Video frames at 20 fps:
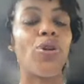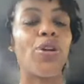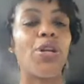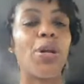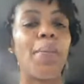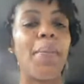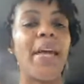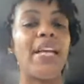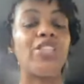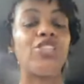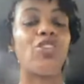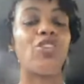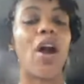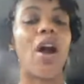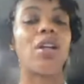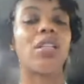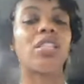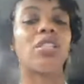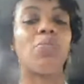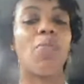to make sure
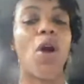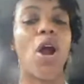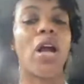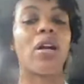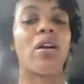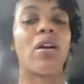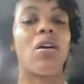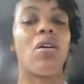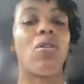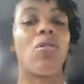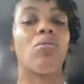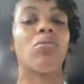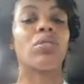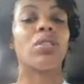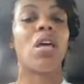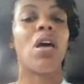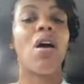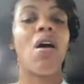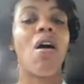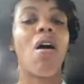our SMART goals
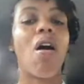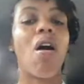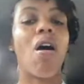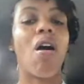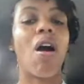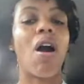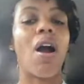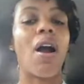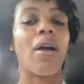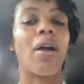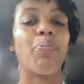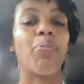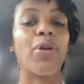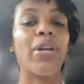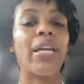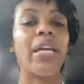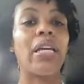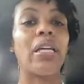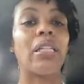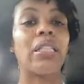are
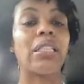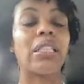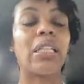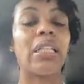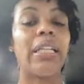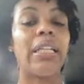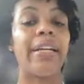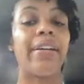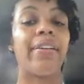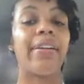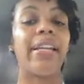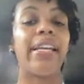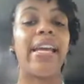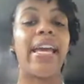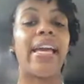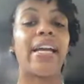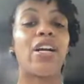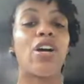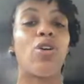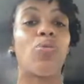bringing us clarity
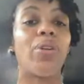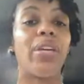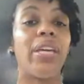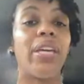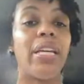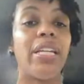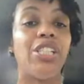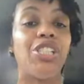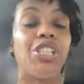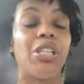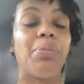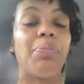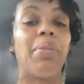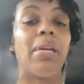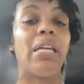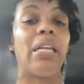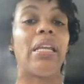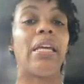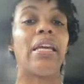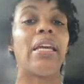and cohesion,
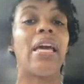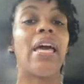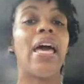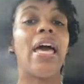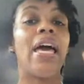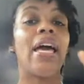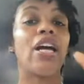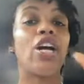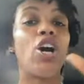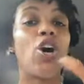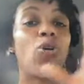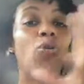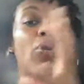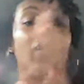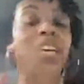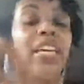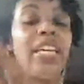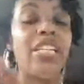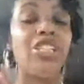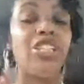meaning
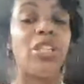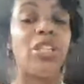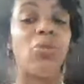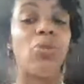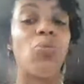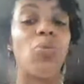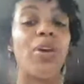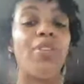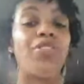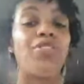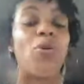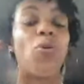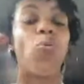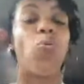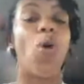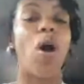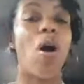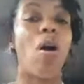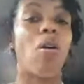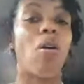cohesion with the
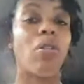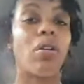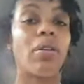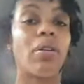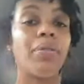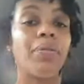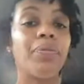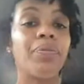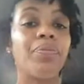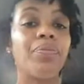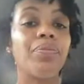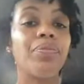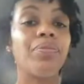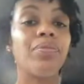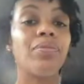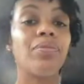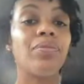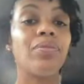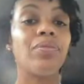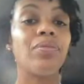walk,
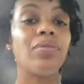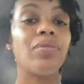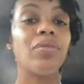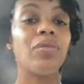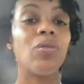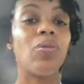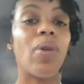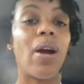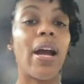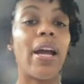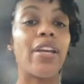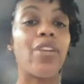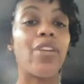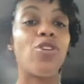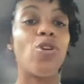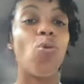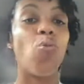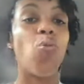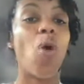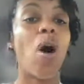right?
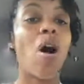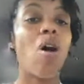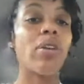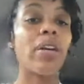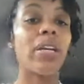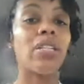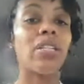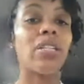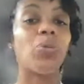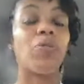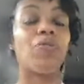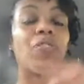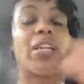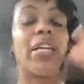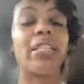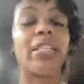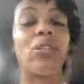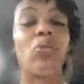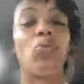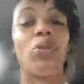Your walk is
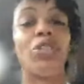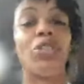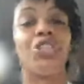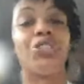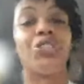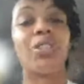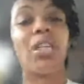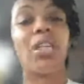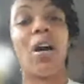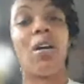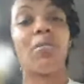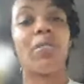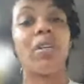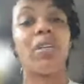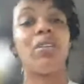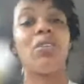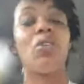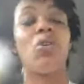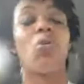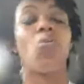reflecting what you're
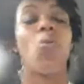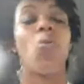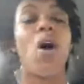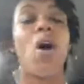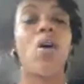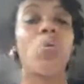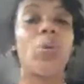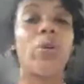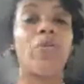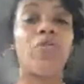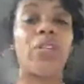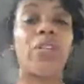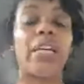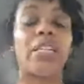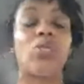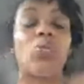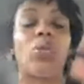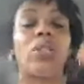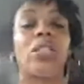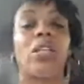talking. Your walk
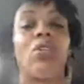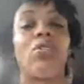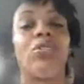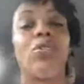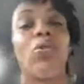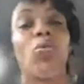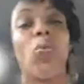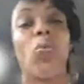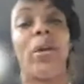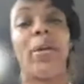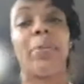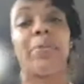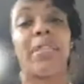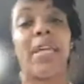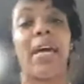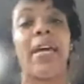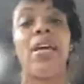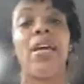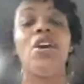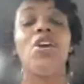reflects what's on your
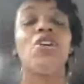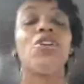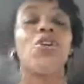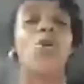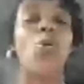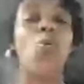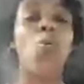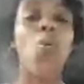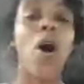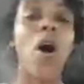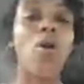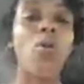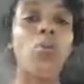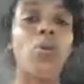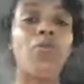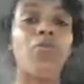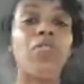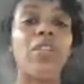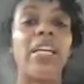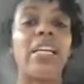website. Your walk
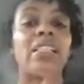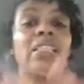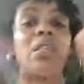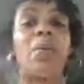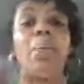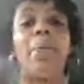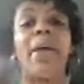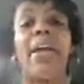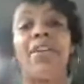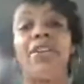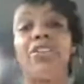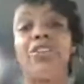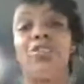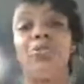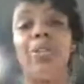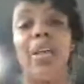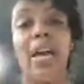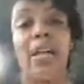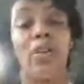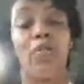reflects the banners
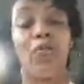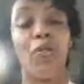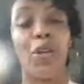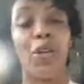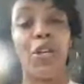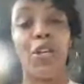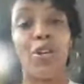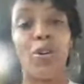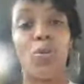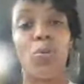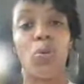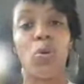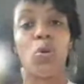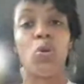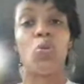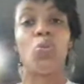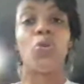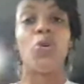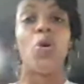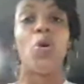you got in front of your
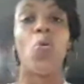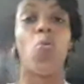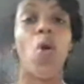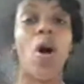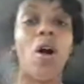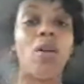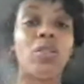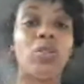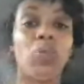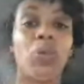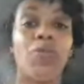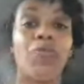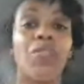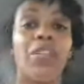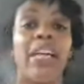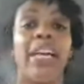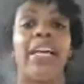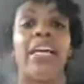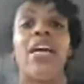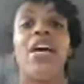room. Your walks
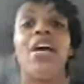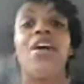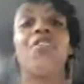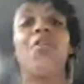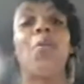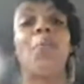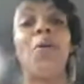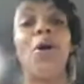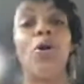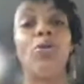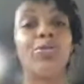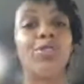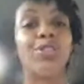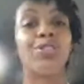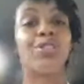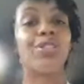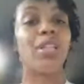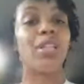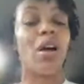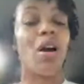reflect the
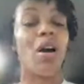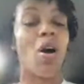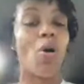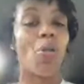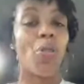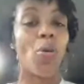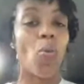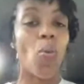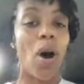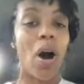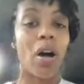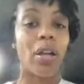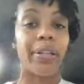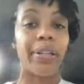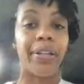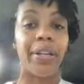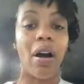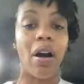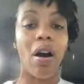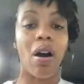posters that are on the wall
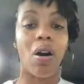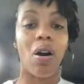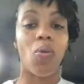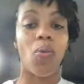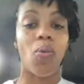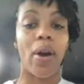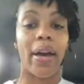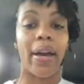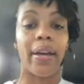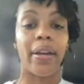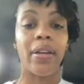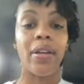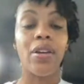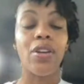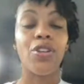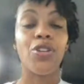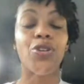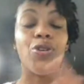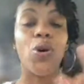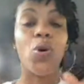in the hallway.
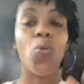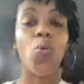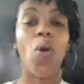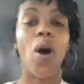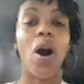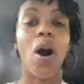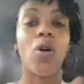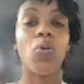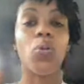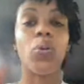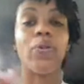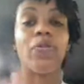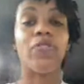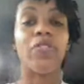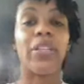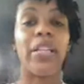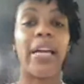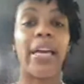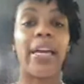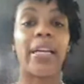Your walk
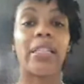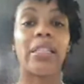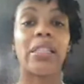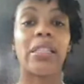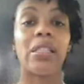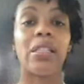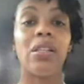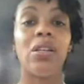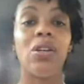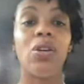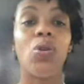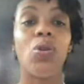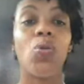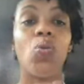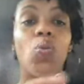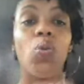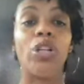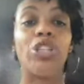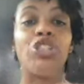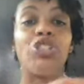reflects
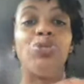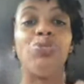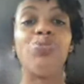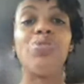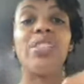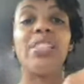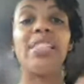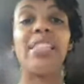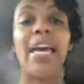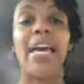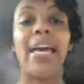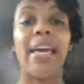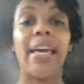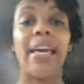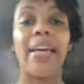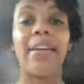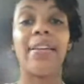what you say,